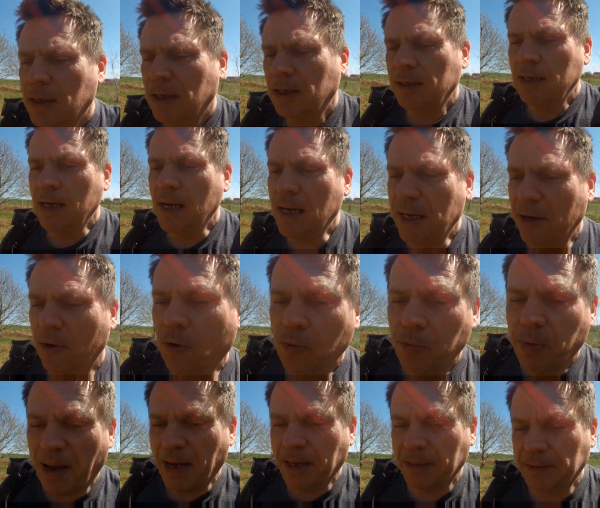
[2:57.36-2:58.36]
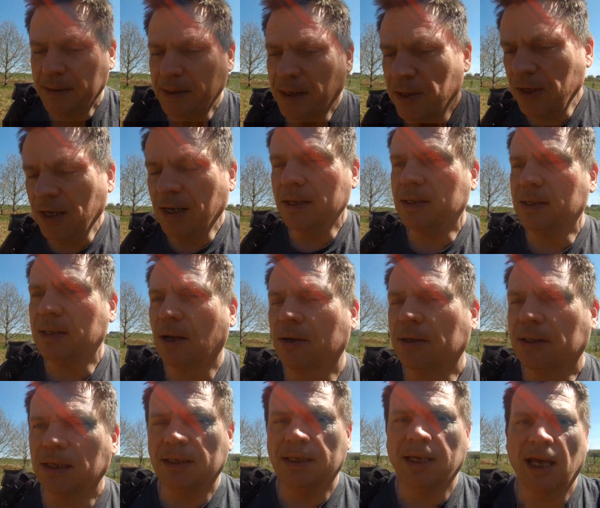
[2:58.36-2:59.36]
nearly all bands. I think it starts
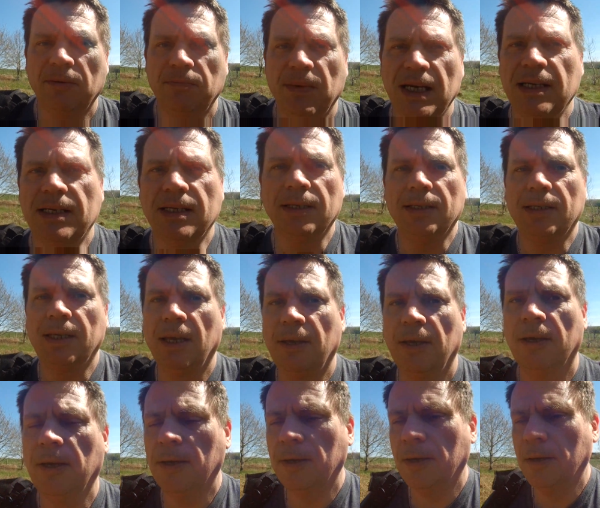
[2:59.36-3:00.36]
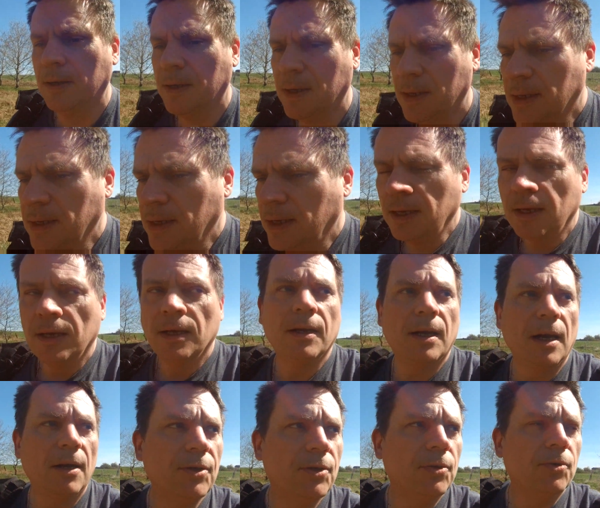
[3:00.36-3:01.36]
at 10 metres and
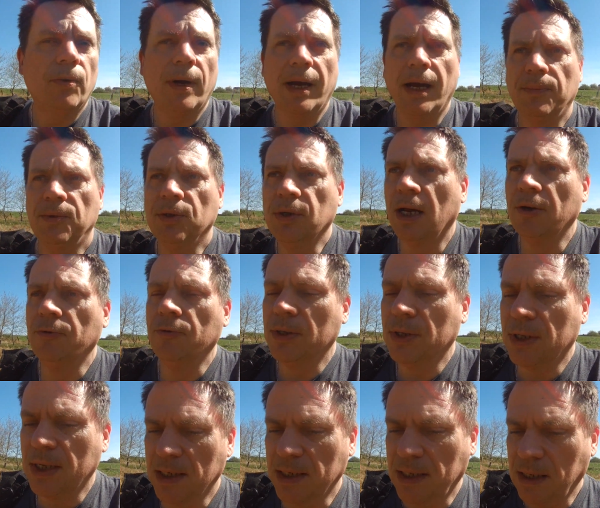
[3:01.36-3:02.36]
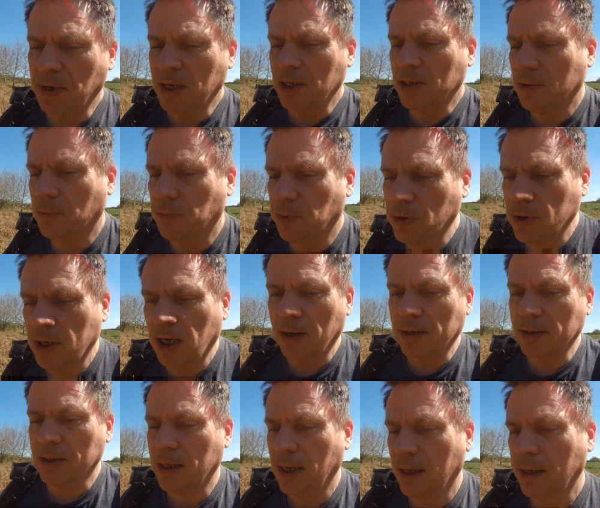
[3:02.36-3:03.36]
goes all the way up to 160 metres of broadcast,